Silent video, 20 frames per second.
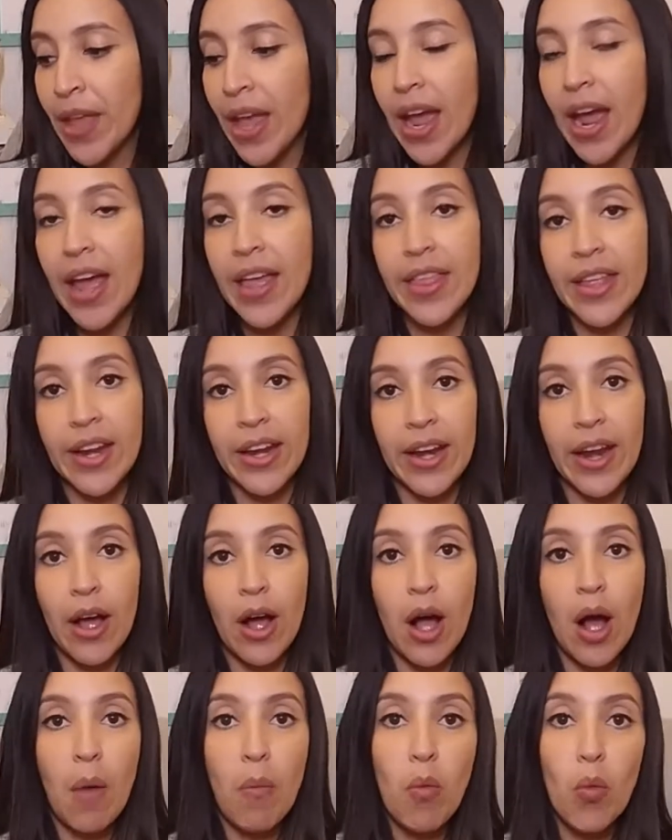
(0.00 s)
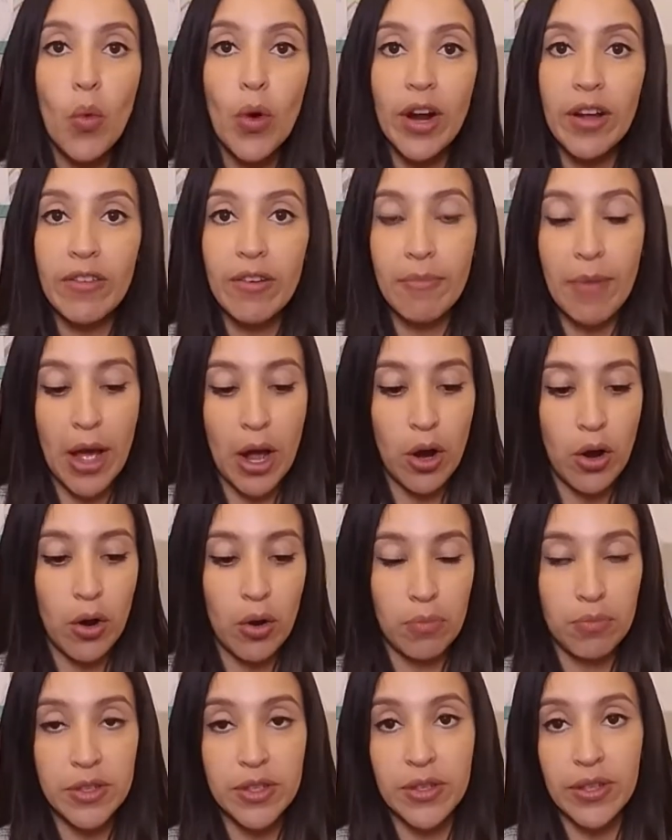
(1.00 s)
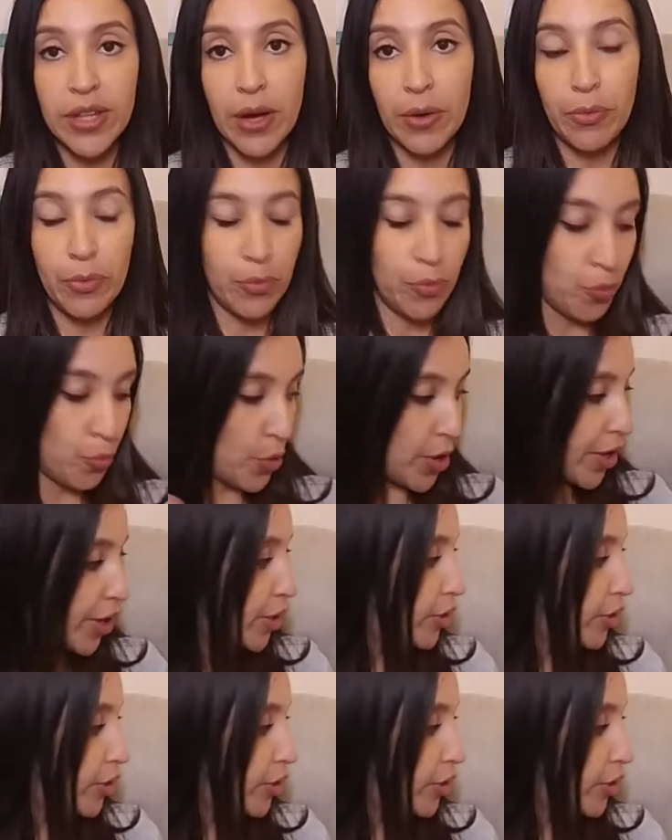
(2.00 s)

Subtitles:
and then one of them at home so that we can